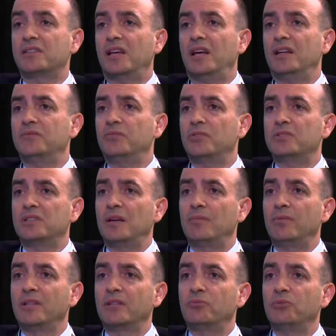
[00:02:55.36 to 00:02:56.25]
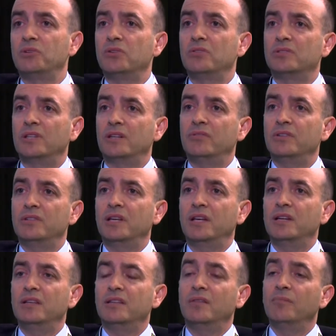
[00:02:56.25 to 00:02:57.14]
scan, for example, that we use every
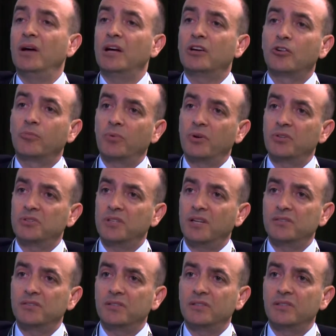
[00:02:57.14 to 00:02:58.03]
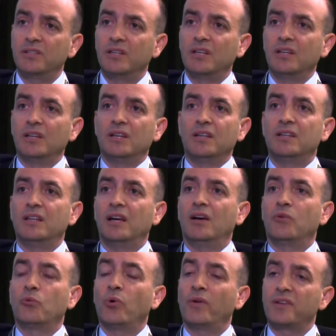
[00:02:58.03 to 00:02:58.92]
day, the microprocessor,
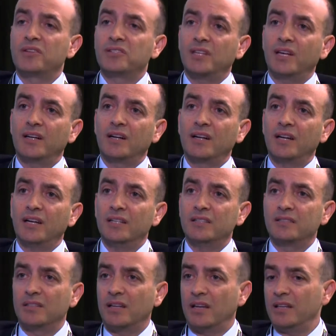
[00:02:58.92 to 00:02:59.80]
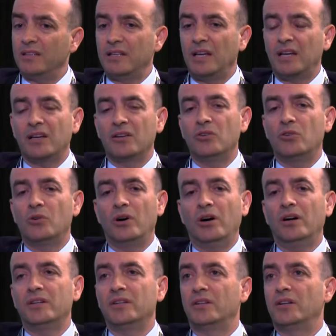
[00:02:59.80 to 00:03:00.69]
the weather satellites, and I can go
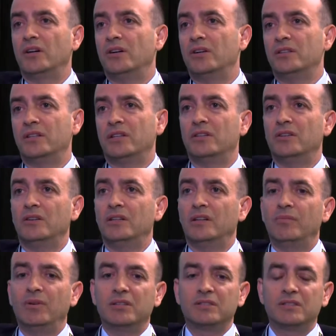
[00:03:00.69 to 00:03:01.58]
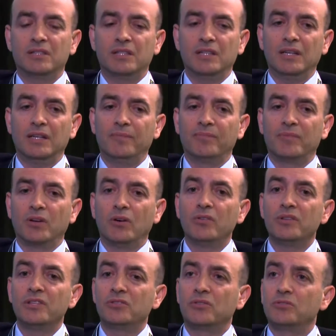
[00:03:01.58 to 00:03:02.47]
on and on and on about
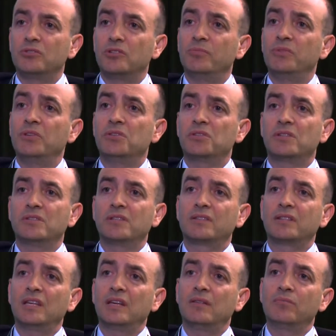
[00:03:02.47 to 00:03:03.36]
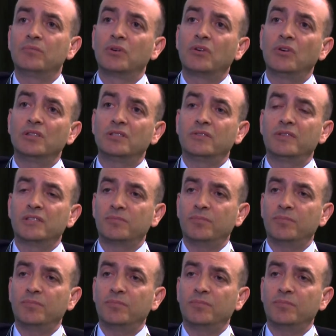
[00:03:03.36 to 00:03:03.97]
all these contributions that came because of the